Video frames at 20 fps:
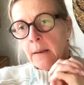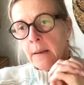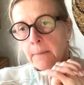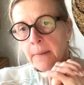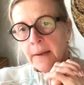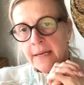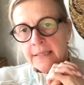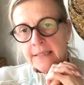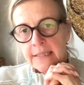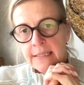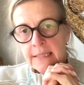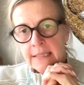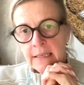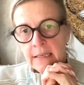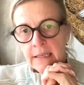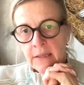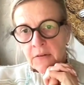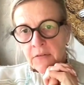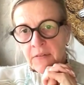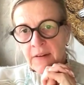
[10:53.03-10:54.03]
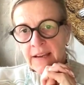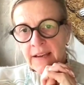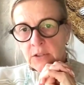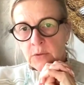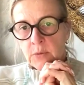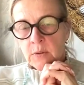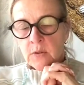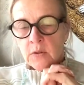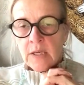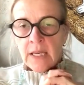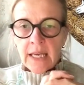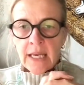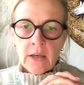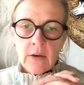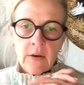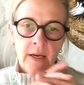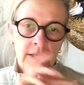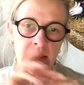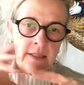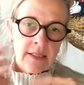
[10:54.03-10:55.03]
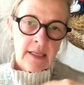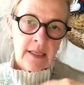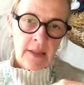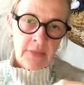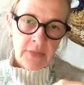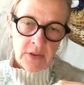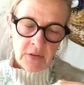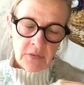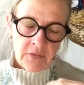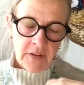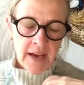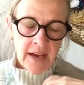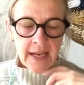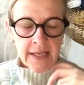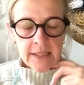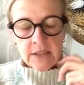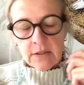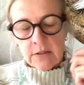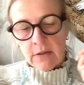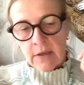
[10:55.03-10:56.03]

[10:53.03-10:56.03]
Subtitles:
But the fax was okay. You had to get the fax.